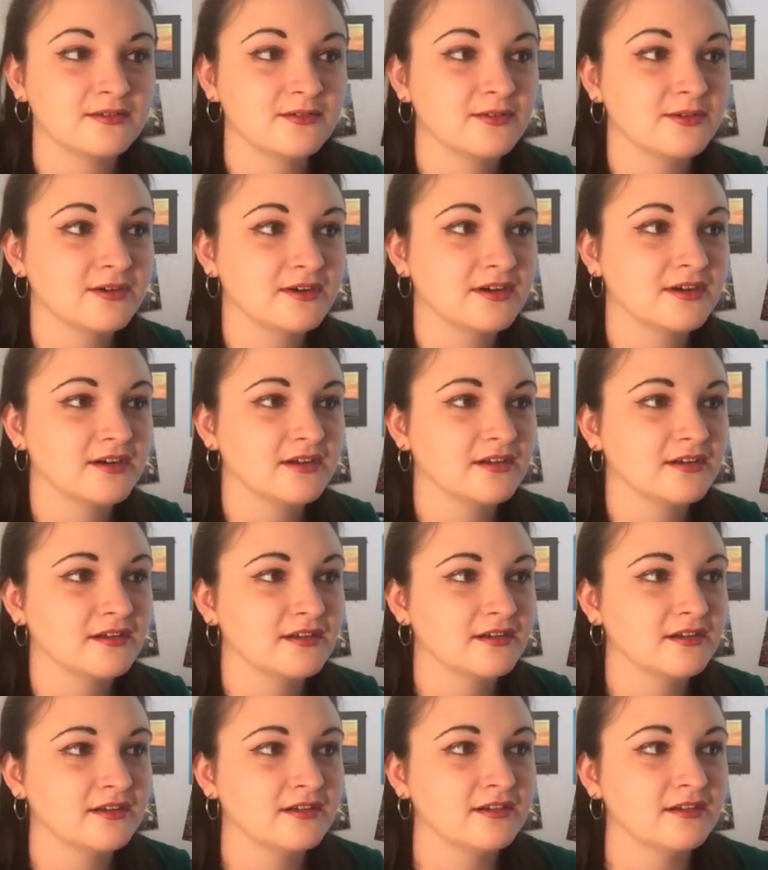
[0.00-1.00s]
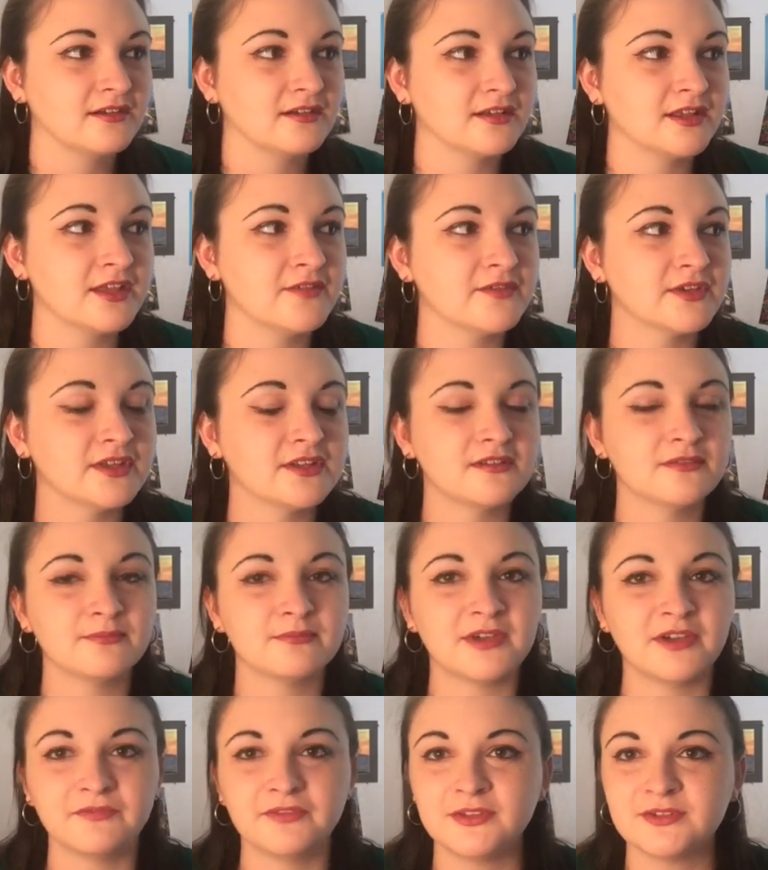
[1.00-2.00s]
Or even
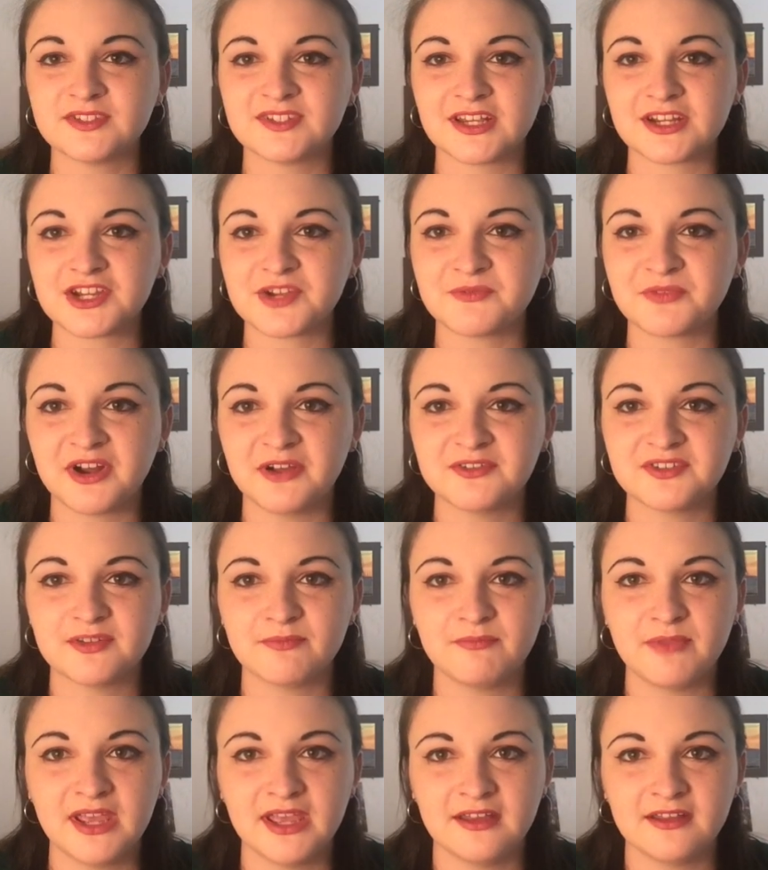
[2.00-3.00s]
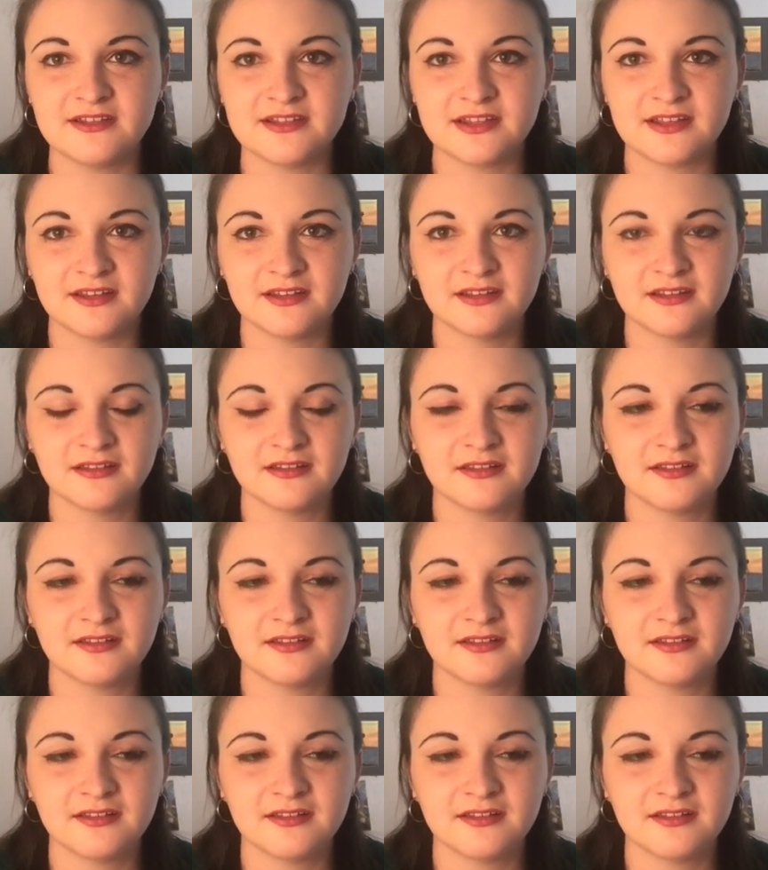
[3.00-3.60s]
my flute section when I was in band did